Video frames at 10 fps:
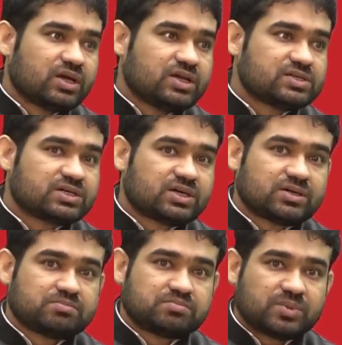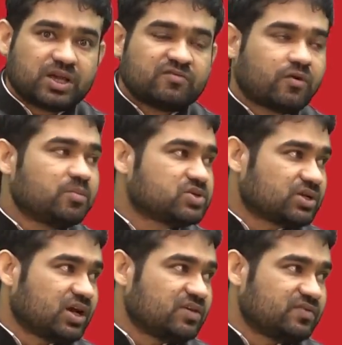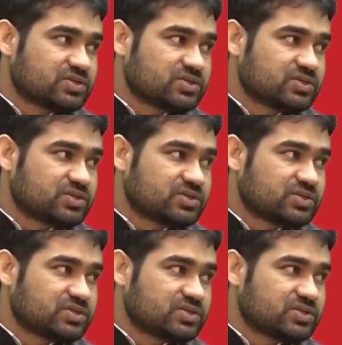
is a um, uh, information highways.